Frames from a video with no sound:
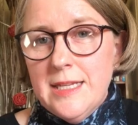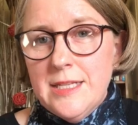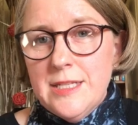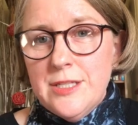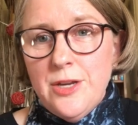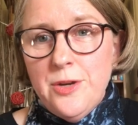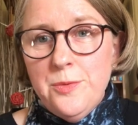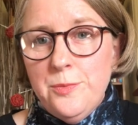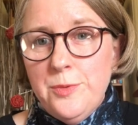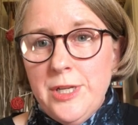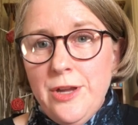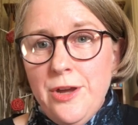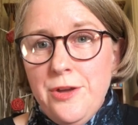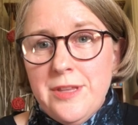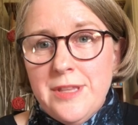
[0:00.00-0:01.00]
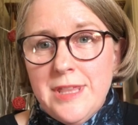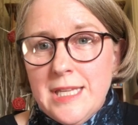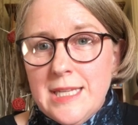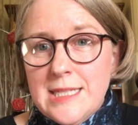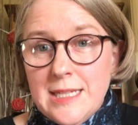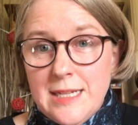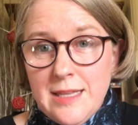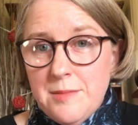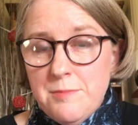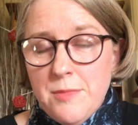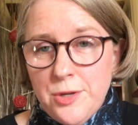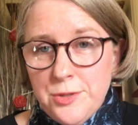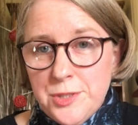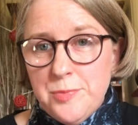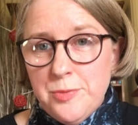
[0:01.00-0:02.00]
So we know the things that are the
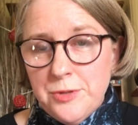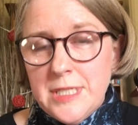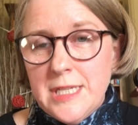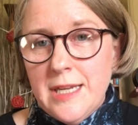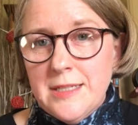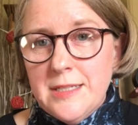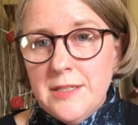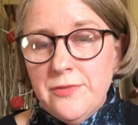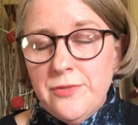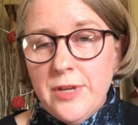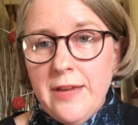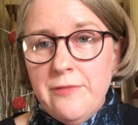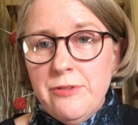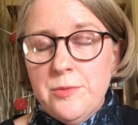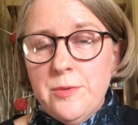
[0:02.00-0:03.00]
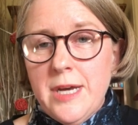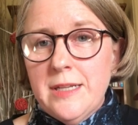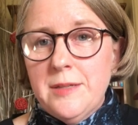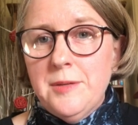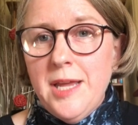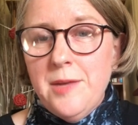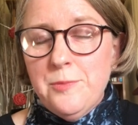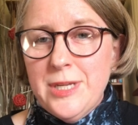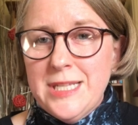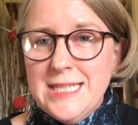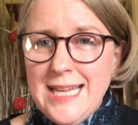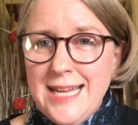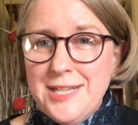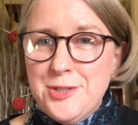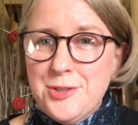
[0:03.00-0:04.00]
most protective for everyone, and we're
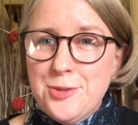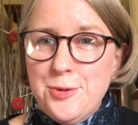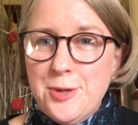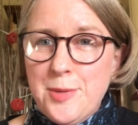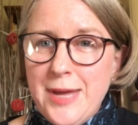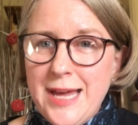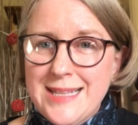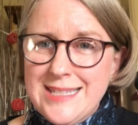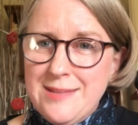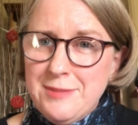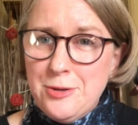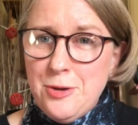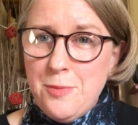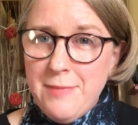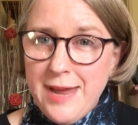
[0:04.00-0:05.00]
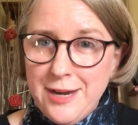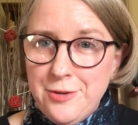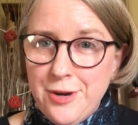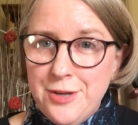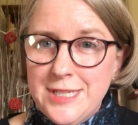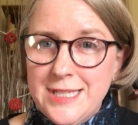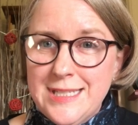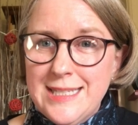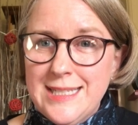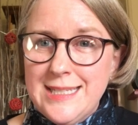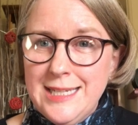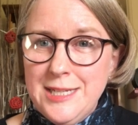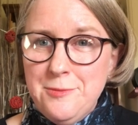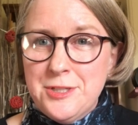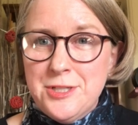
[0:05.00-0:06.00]
starting to talk about something called macro
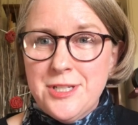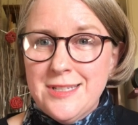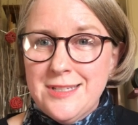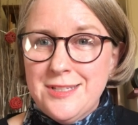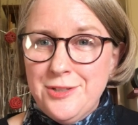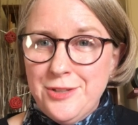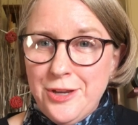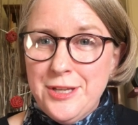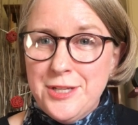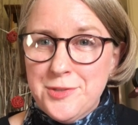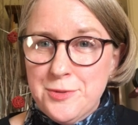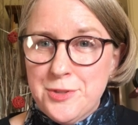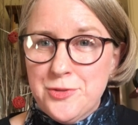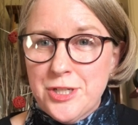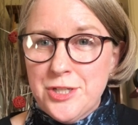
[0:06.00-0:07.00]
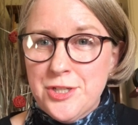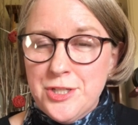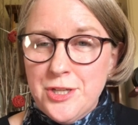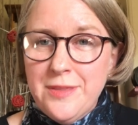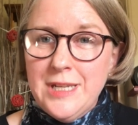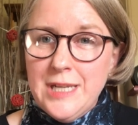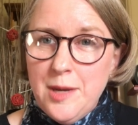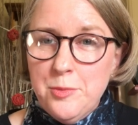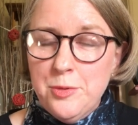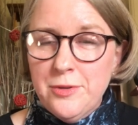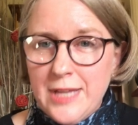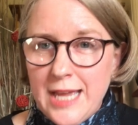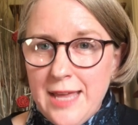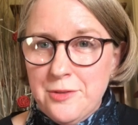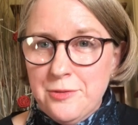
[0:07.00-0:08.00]
distancing, which is, you know, these restrictions on the number
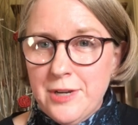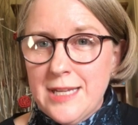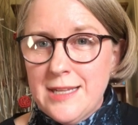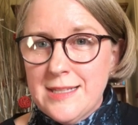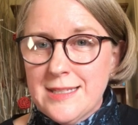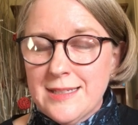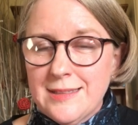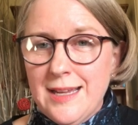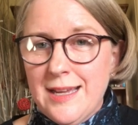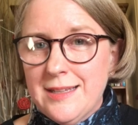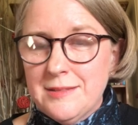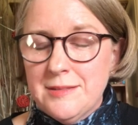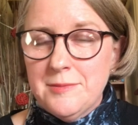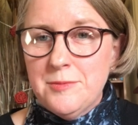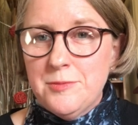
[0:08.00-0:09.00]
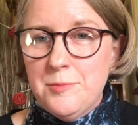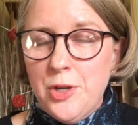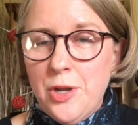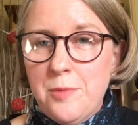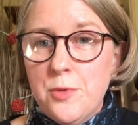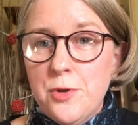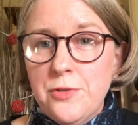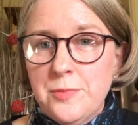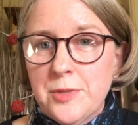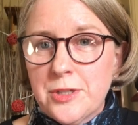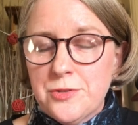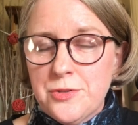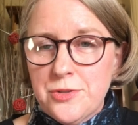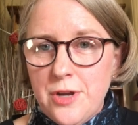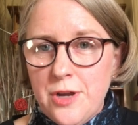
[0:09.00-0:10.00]
of gatherings and you know, movement
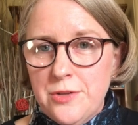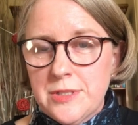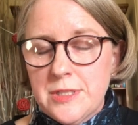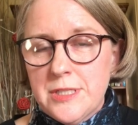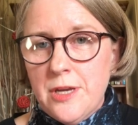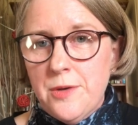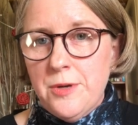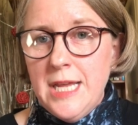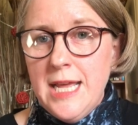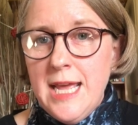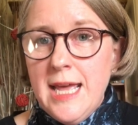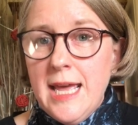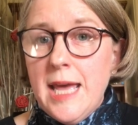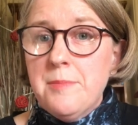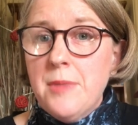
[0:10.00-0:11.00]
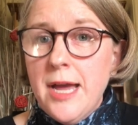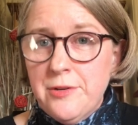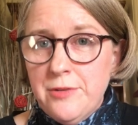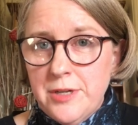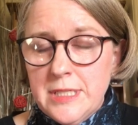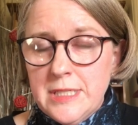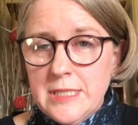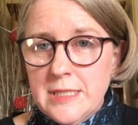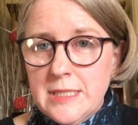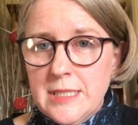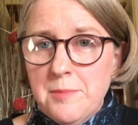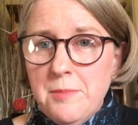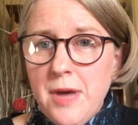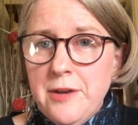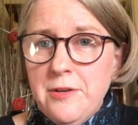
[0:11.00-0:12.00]
controls and so on, and micro distancing.
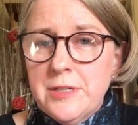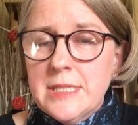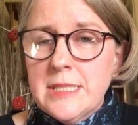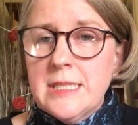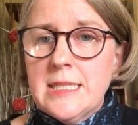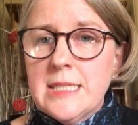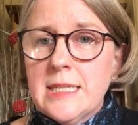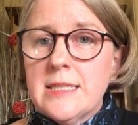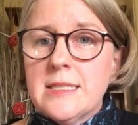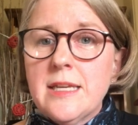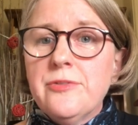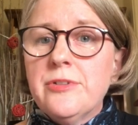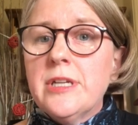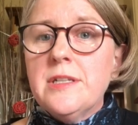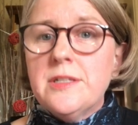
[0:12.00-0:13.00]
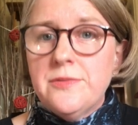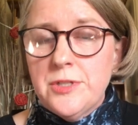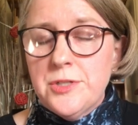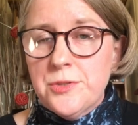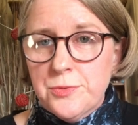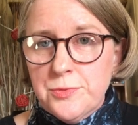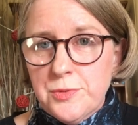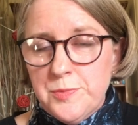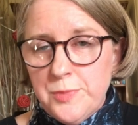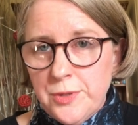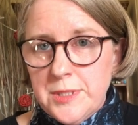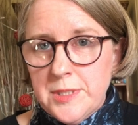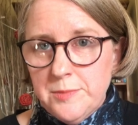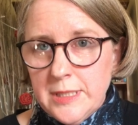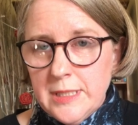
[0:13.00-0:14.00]
And micro distancing is every individual's
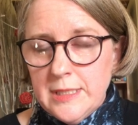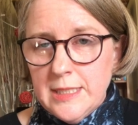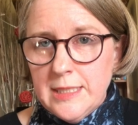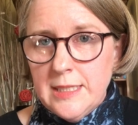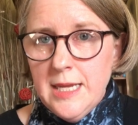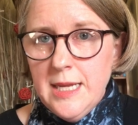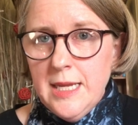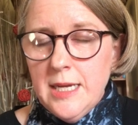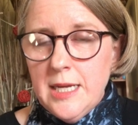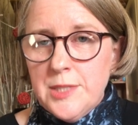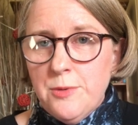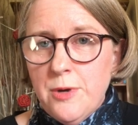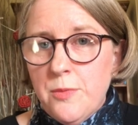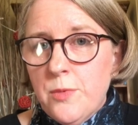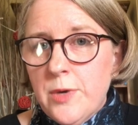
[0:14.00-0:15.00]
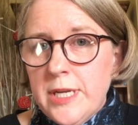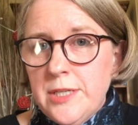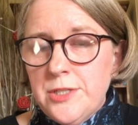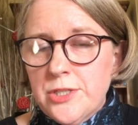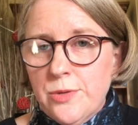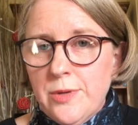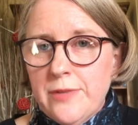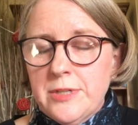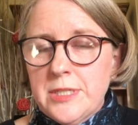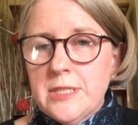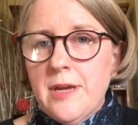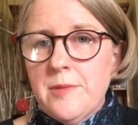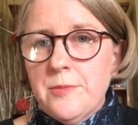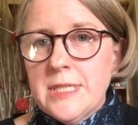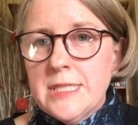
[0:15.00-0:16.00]
responsibility. It's what we do every
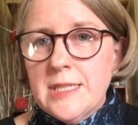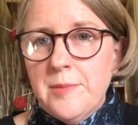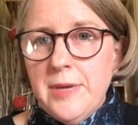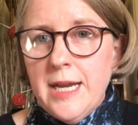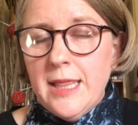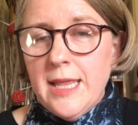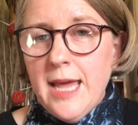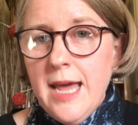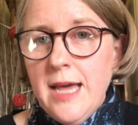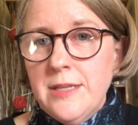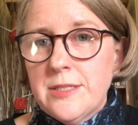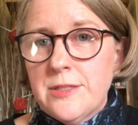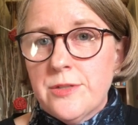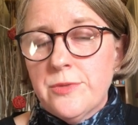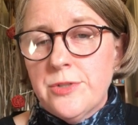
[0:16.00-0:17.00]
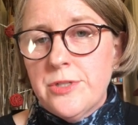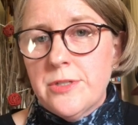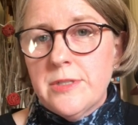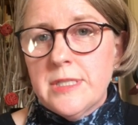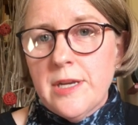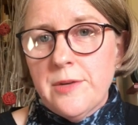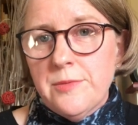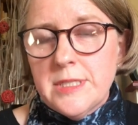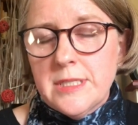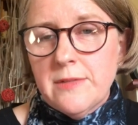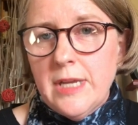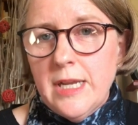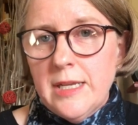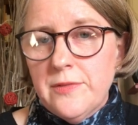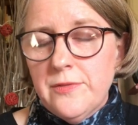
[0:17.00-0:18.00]
time we step out of the house to reduce our risk of
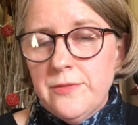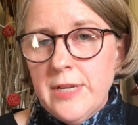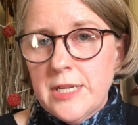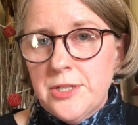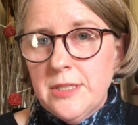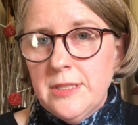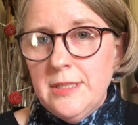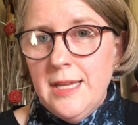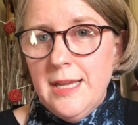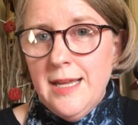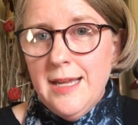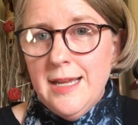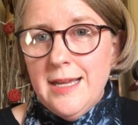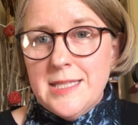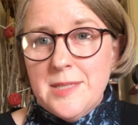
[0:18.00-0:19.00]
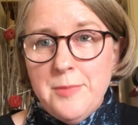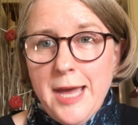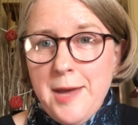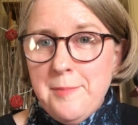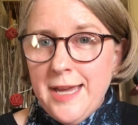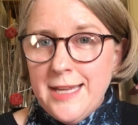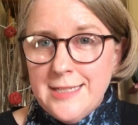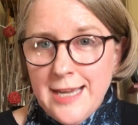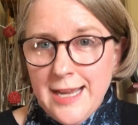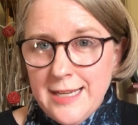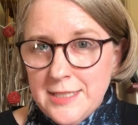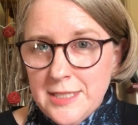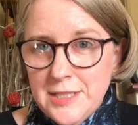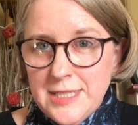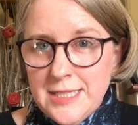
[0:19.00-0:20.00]
getting infection. It's about maintaining
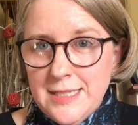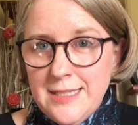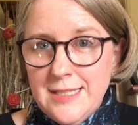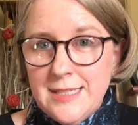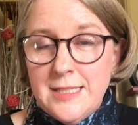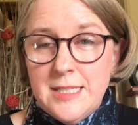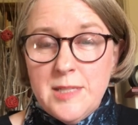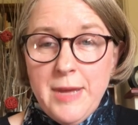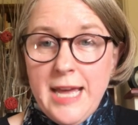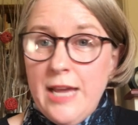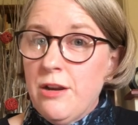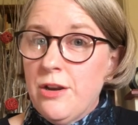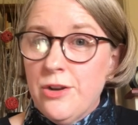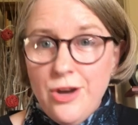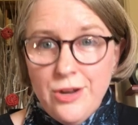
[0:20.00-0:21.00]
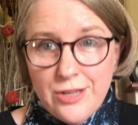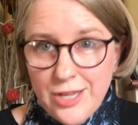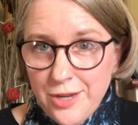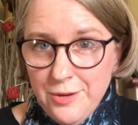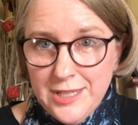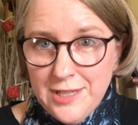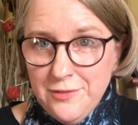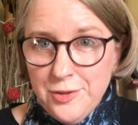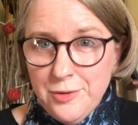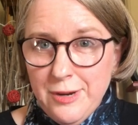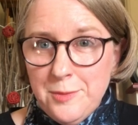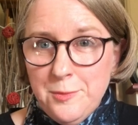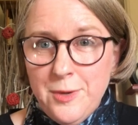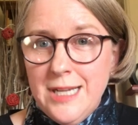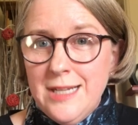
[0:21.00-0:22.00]
distance. It's about not going if you're
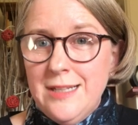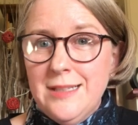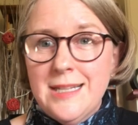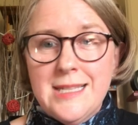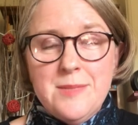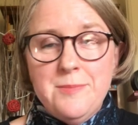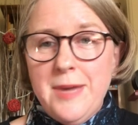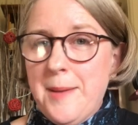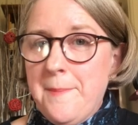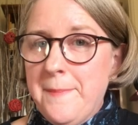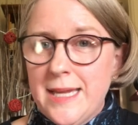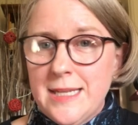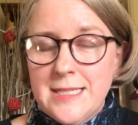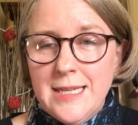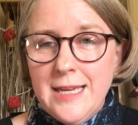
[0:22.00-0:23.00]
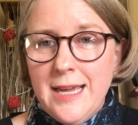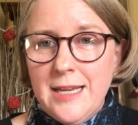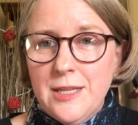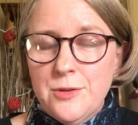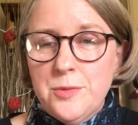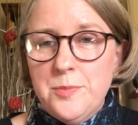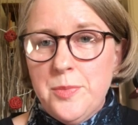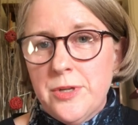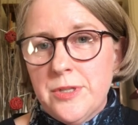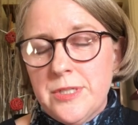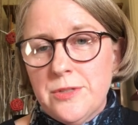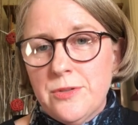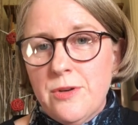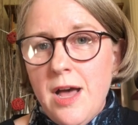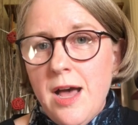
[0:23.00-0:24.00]
unwell. It's about maintaining good
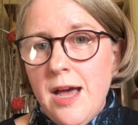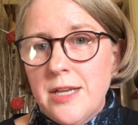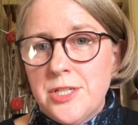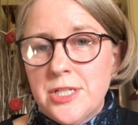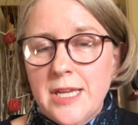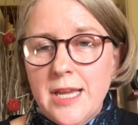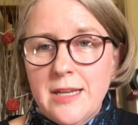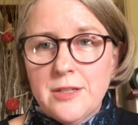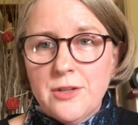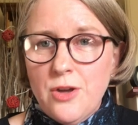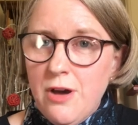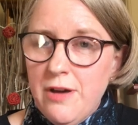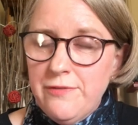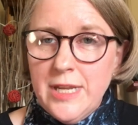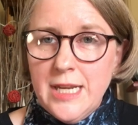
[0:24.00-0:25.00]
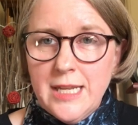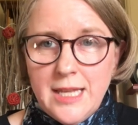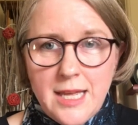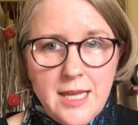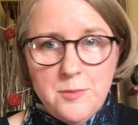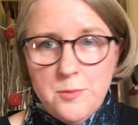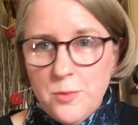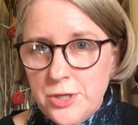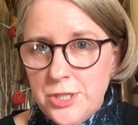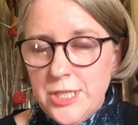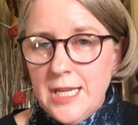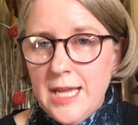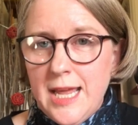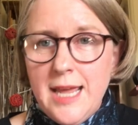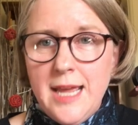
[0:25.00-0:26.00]
personal hygiene and cough etiquette and
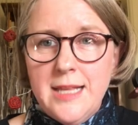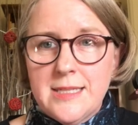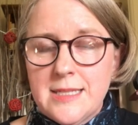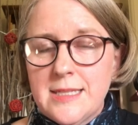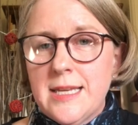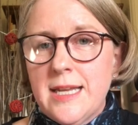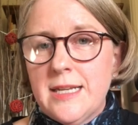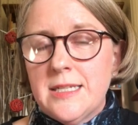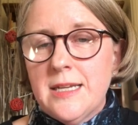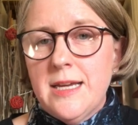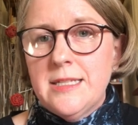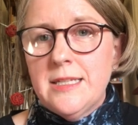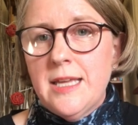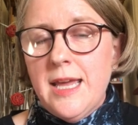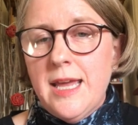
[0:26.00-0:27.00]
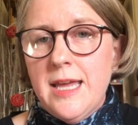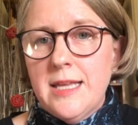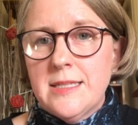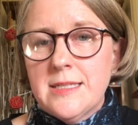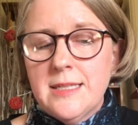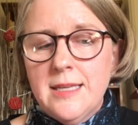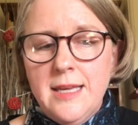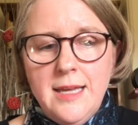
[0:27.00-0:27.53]
washing your hands and sanitizing your hands.